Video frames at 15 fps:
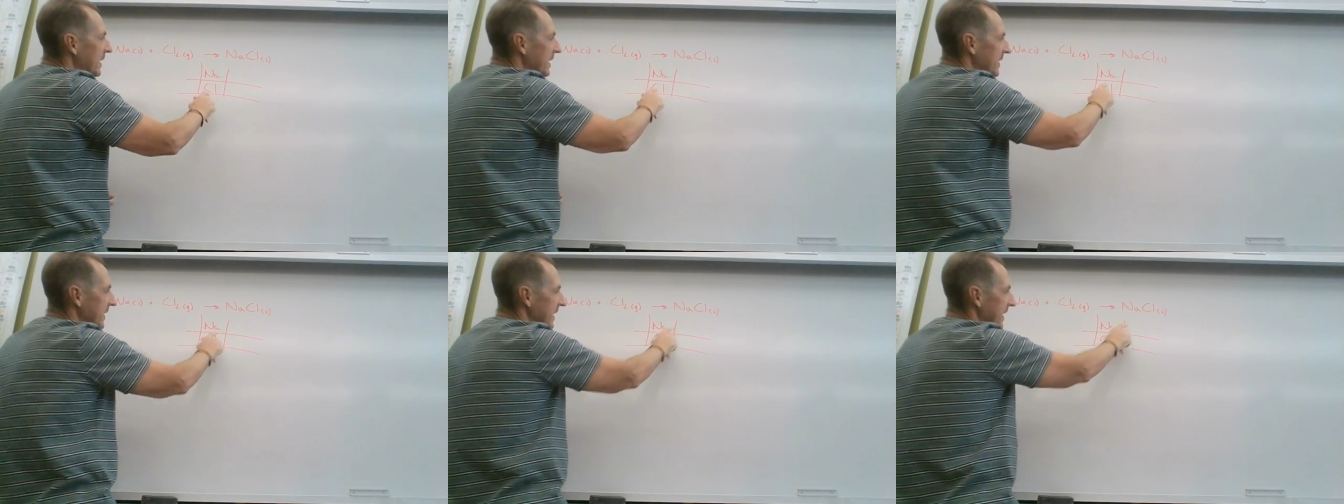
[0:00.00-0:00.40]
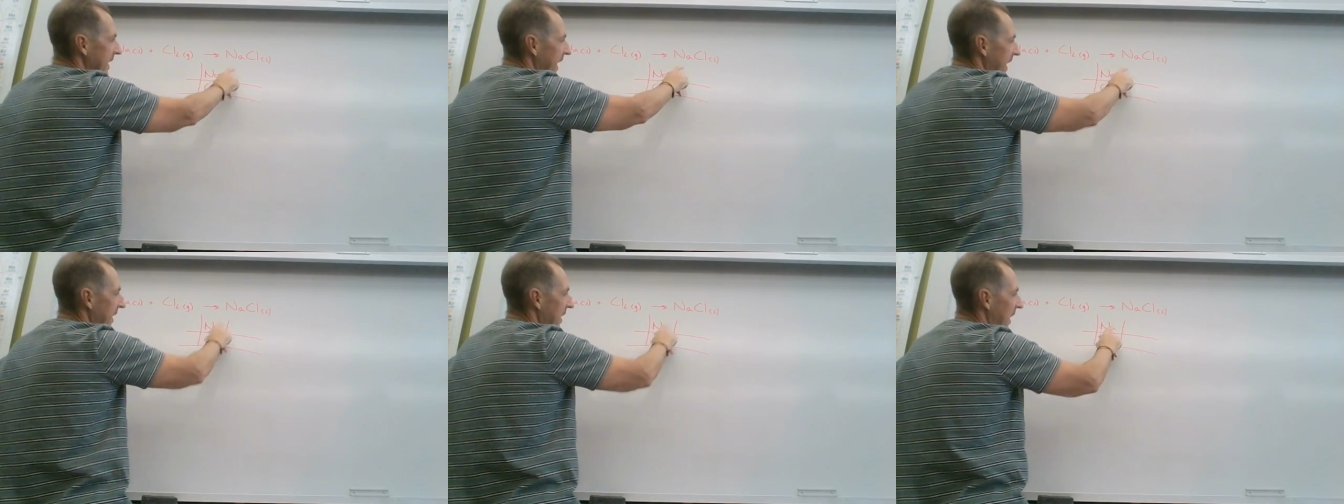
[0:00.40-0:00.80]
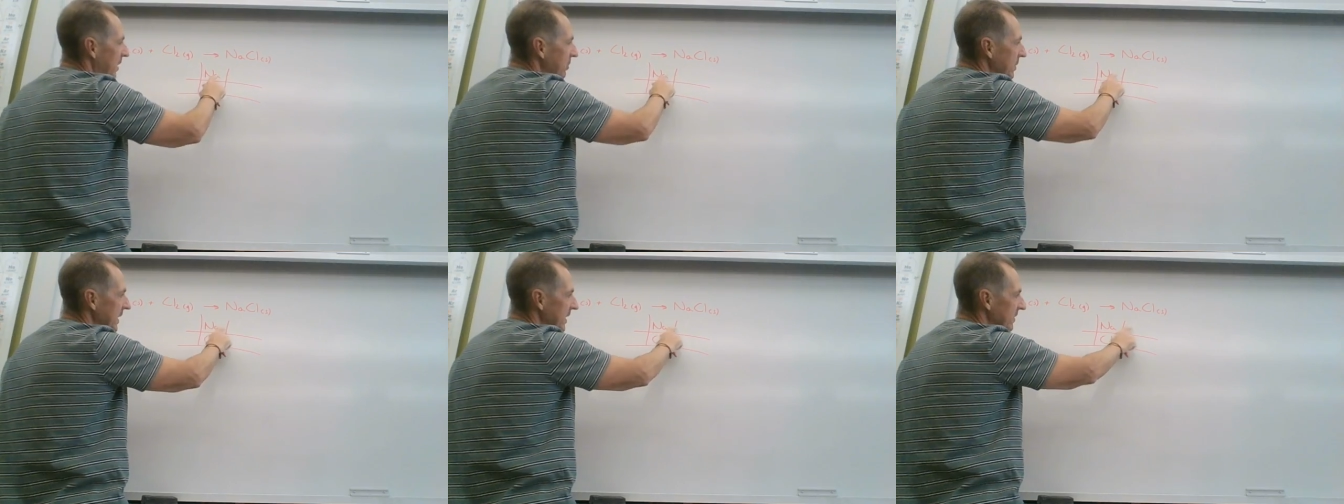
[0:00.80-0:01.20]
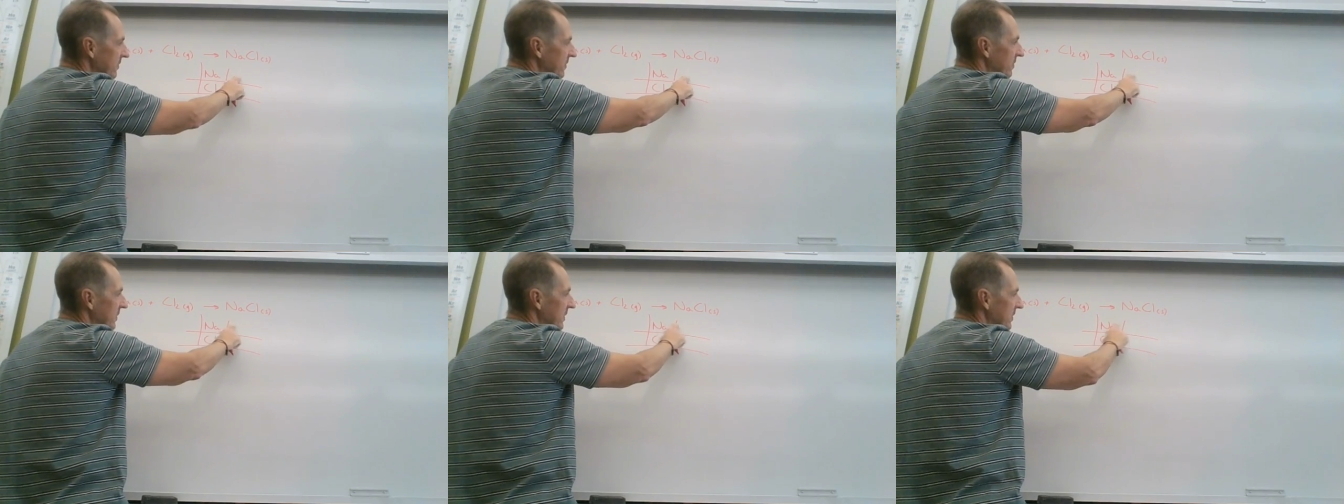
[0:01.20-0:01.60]
and then count how many
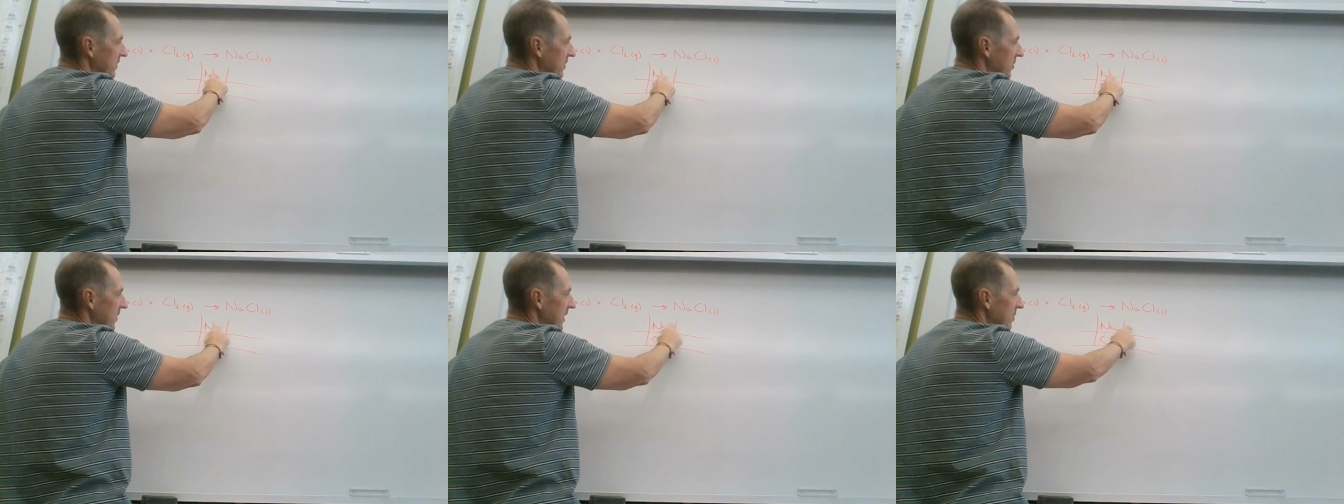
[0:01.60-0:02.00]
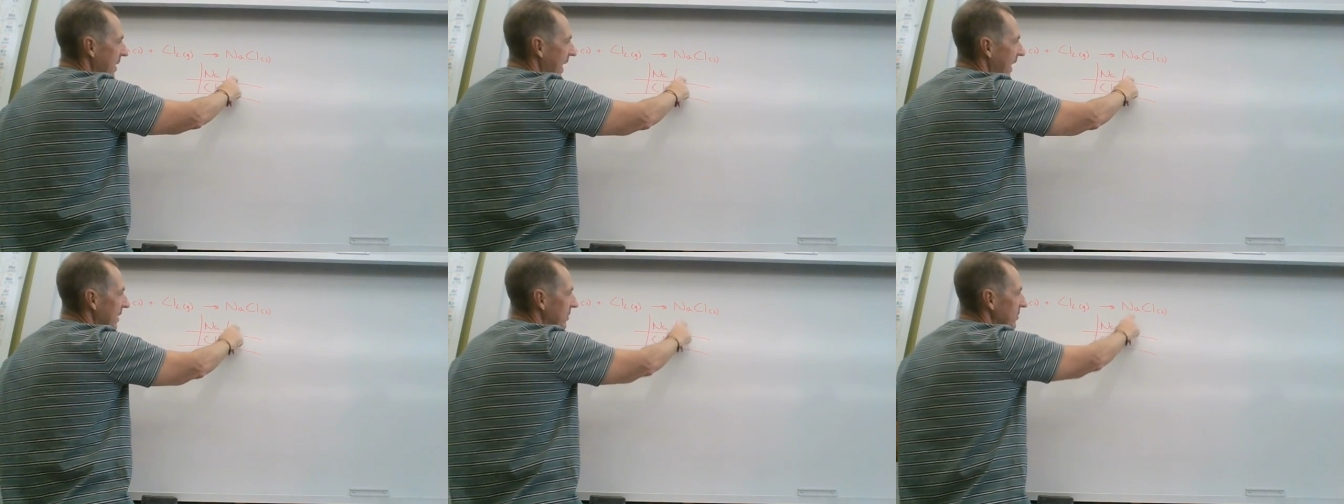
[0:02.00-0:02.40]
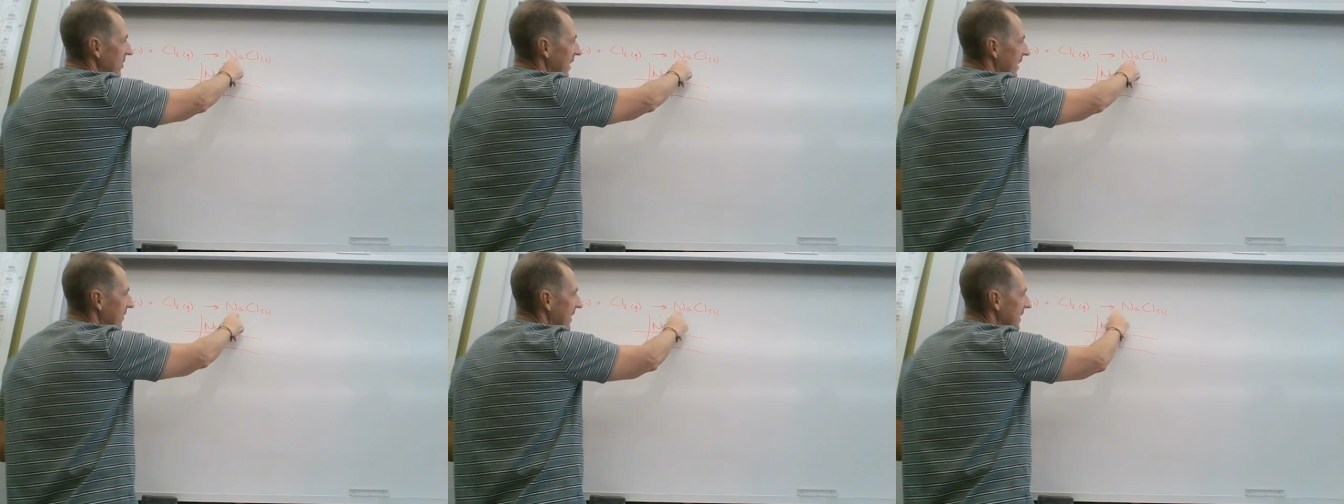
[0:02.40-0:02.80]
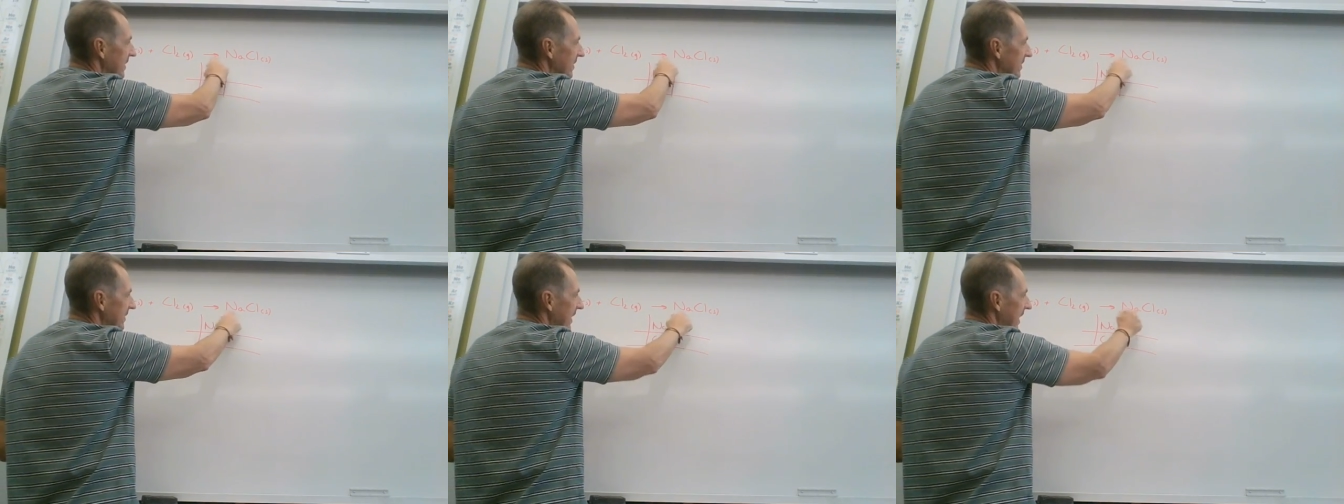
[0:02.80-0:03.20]
sodium atoms you have on
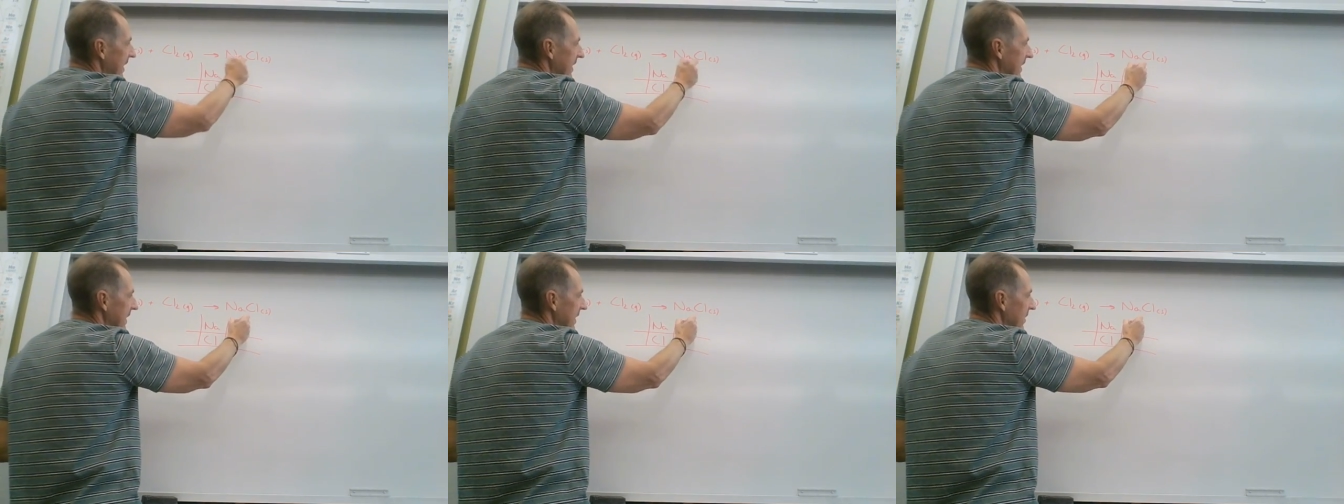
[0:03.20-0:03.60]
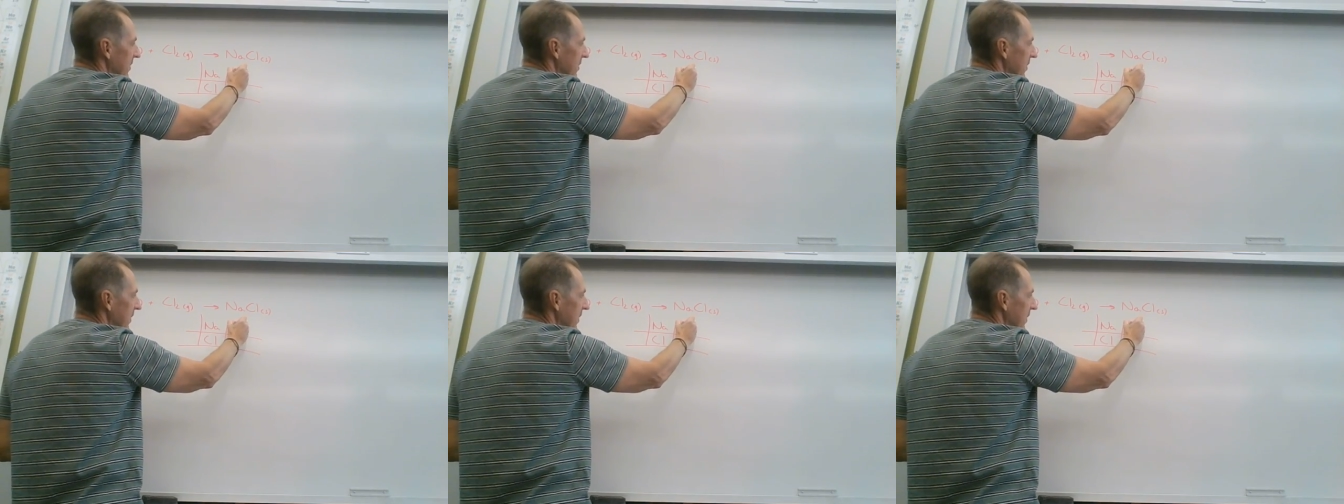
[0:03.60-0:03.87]
this side of the arrow.